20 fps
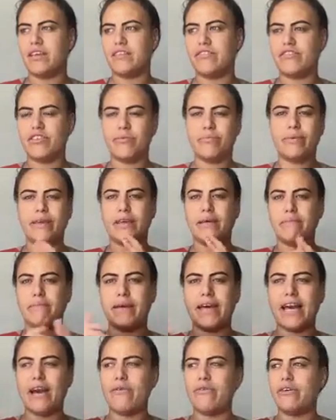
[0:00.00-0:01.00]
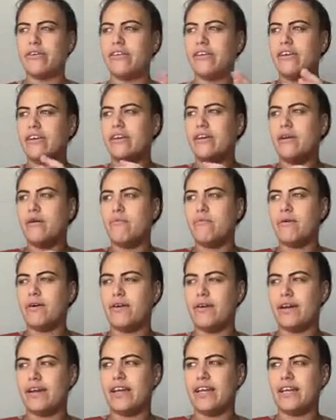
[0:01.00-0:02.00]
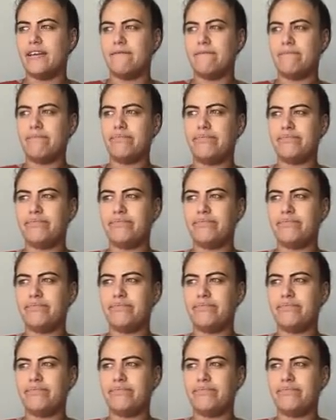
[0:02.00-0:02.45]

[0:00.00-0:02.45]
to be empowered by